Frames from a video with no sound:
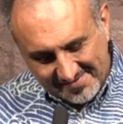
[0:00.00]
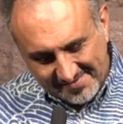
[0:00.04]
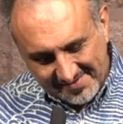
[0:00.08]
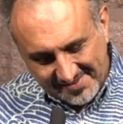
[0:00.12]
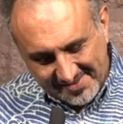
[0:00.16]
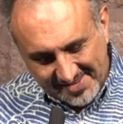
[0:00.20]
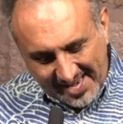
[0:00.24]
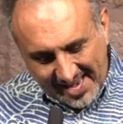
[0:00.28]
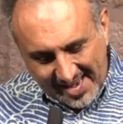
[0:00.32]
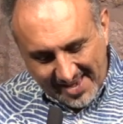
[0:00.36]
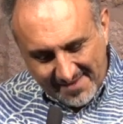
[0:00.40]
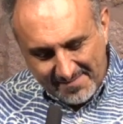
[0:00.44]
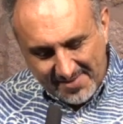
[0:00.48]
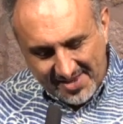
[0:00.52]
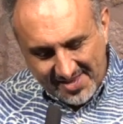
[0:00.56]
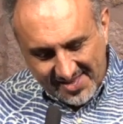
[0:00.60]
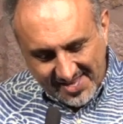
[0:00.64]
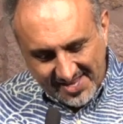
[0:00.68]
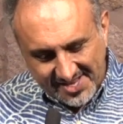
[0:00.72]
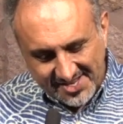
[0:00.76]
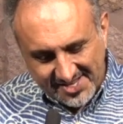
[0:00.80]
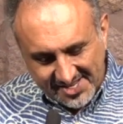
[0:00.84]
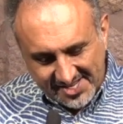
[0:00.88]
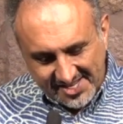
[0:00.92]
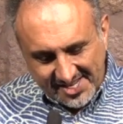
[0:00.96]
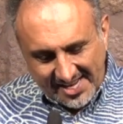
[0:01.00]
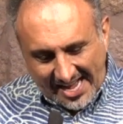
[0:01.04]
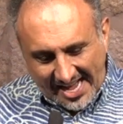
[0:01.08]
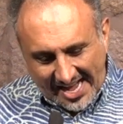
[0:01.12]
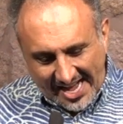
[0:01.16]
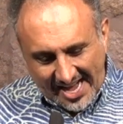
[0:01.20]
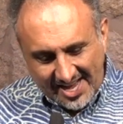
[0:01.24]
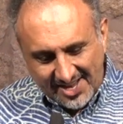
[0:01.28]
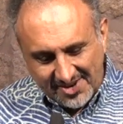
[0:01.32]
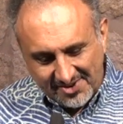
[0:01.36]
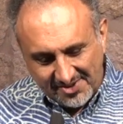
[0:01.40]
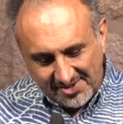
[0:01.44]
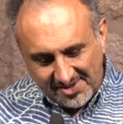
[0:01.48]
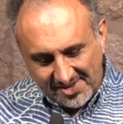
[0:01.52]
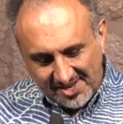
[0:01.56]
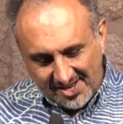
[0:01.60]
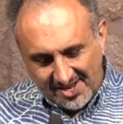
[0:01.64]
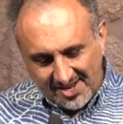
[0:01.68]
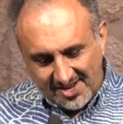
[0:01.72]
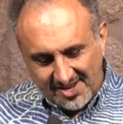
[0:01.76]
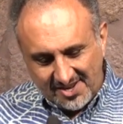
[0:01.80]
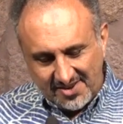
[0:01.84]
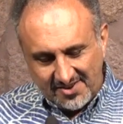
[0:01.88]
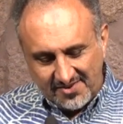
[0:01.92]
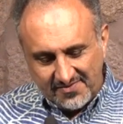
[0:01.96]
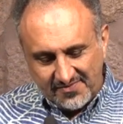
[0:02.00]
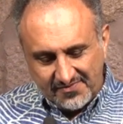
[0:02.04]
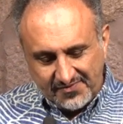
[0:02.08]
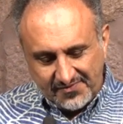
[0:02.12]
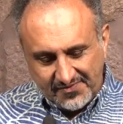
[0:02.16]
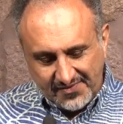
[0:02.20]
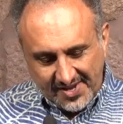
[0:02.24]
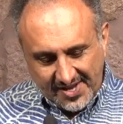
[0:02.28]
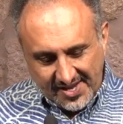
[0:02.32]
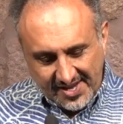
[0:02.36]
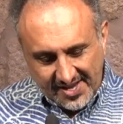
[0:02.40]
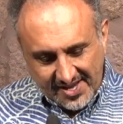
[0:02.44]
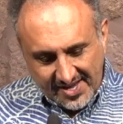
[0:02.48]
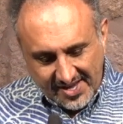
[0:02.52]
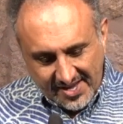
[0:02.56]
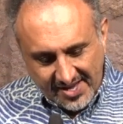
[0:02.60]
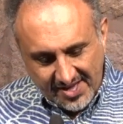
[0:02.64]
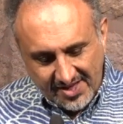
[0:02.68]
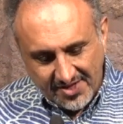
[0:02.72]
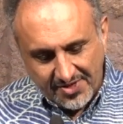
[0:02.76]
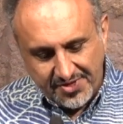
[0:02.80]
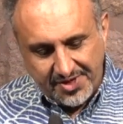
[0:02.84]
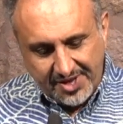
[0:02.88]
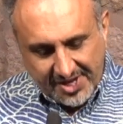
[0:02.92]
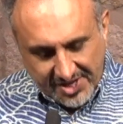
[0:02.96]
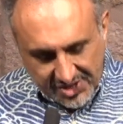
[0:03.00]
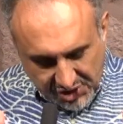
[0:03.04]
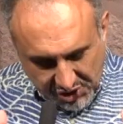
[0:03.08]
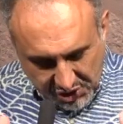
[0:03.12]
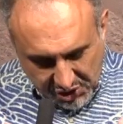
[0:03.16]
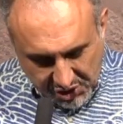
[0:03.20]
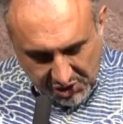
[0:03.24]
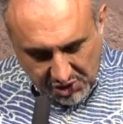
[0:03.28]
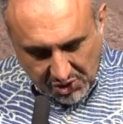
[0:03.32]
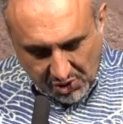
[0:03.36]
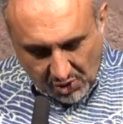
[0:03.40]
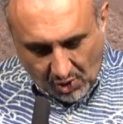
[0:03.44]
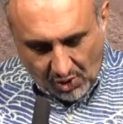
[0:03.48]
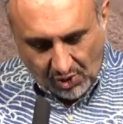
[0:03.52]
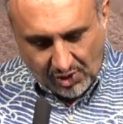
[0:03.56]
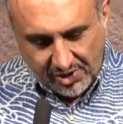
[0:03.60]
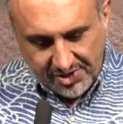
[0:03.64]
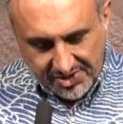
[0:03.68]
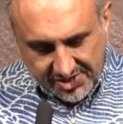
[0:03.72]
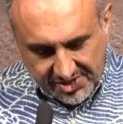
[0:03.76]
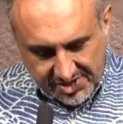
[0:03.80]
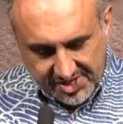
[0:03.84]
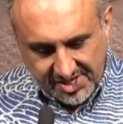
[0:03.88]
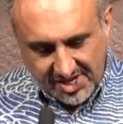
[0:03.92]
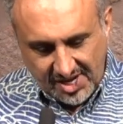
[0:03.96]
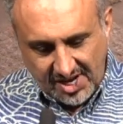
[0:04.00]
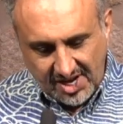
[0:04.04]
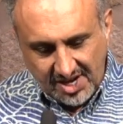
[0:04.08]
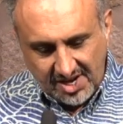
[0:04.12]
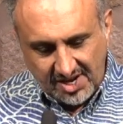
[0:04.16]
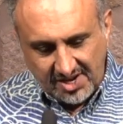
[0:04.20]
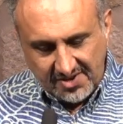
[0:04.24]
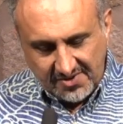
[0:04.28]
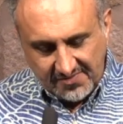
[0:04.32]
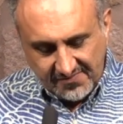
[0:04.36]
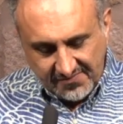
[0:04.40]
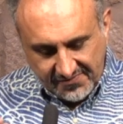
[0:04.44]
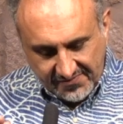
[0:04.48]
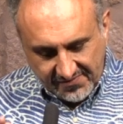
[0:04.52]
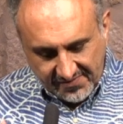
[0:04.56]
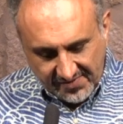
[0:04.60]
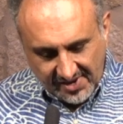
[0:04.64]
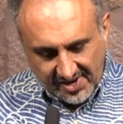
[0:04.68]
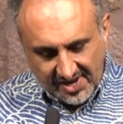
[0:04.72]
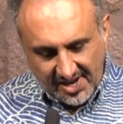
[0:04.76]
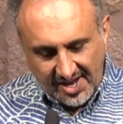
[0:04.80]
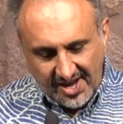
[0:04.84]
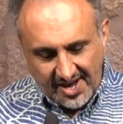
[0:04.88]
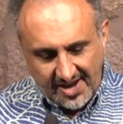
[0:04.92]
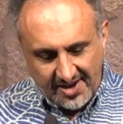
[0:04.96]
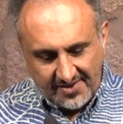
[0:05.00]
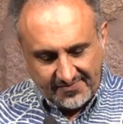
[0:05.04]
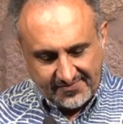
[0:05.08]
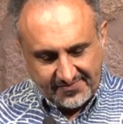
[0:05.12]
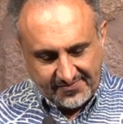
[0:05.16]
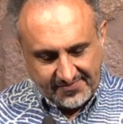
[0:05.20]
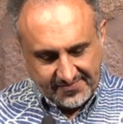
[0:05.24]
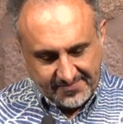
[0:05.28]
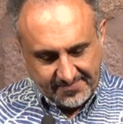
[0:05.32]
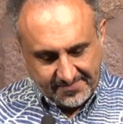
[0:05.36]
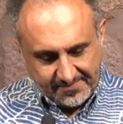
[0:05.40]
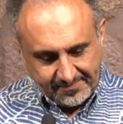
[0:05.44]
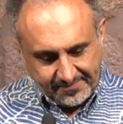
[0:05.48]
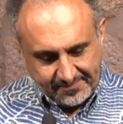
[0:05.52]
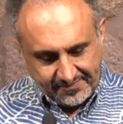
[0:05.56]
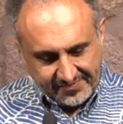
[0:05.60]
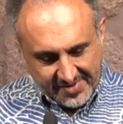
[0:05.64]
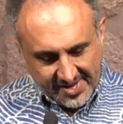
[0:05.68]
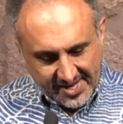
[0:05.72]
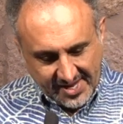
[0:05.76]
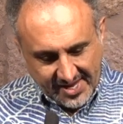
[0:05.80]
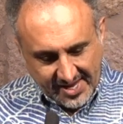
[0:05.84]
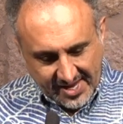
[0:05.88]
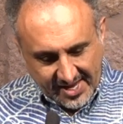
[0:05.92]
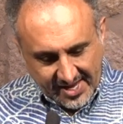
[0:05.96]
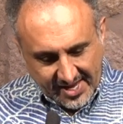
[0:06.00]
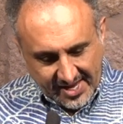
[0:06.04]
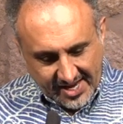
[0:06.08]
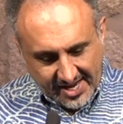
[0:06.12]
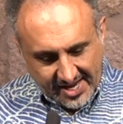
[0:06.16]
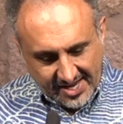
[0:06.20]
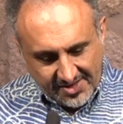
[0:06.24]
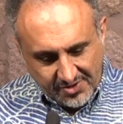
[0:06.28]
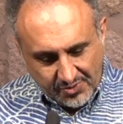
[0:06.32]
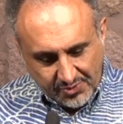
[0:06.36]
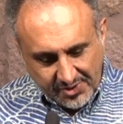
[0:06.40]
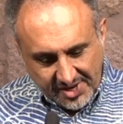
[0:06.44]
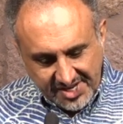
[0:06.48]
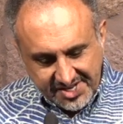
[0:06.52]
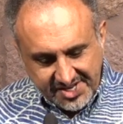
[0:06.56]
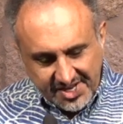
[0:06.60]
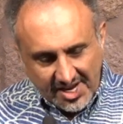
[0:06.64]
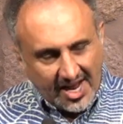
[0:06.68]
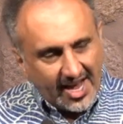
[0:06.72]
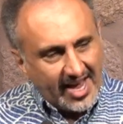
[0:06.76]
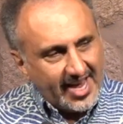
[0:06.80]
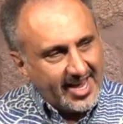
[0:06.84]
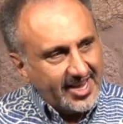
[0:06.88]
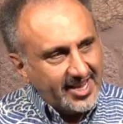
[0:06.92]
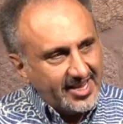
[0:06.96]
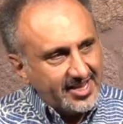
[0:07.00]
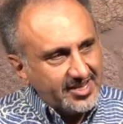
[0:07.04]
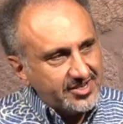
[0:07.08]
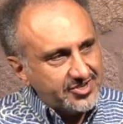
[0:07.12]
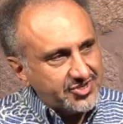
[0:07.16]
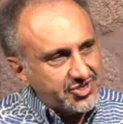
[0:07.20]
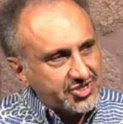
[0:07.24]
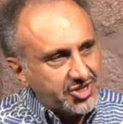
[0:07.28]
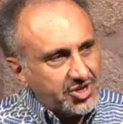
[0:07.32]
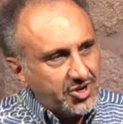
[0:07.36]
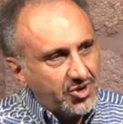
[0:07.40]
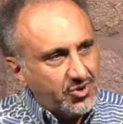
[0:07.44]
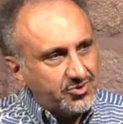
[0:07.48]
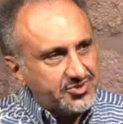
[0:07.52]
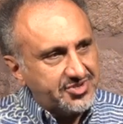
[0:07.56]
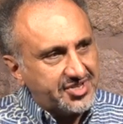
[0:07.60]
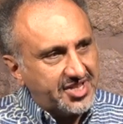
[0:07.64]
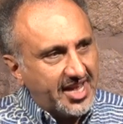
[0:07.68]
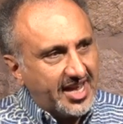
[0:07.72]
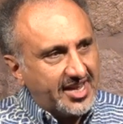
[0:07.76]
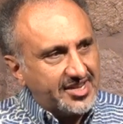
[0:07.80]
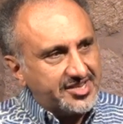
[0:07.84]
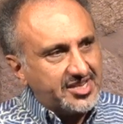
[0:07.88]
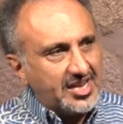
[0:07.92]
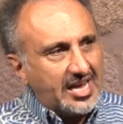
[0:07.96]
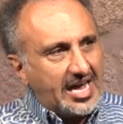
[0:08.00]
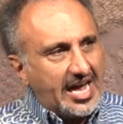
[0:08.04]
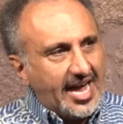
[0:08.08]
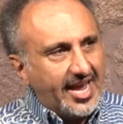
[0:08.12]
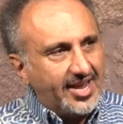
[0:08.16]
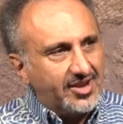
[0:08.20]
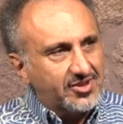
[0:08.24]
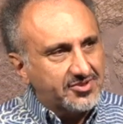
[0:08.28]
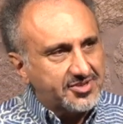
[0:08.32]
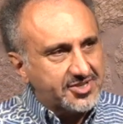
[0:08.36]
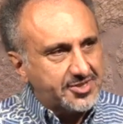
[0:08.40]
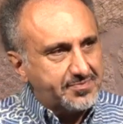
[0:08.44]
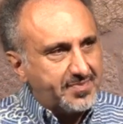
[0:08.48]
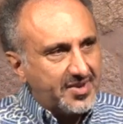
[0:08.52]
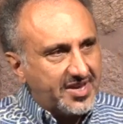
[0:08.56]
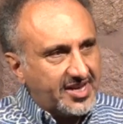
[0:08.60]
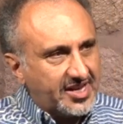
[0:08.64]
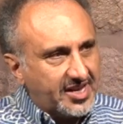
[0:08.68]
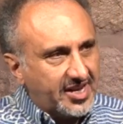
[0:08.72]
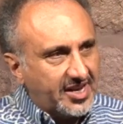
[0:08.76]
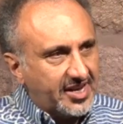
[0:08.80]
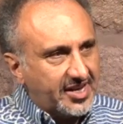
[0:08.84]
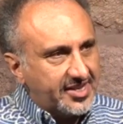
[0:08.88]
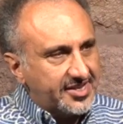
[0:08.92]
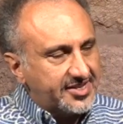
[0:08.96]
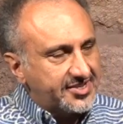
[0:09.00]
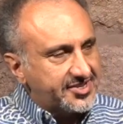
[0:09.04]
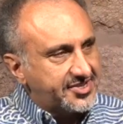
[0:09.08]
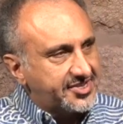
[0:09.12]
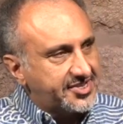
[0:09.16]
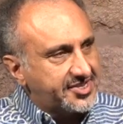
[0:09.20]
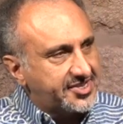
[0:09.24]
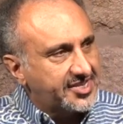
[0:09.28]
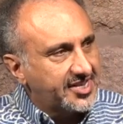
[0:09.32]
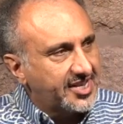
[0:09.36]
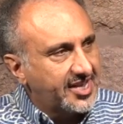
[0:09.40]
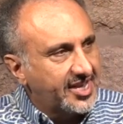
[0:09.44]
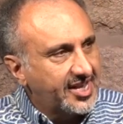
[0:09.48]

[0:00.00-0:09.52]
gave me this title of the source of love. And the reason I chose that title is because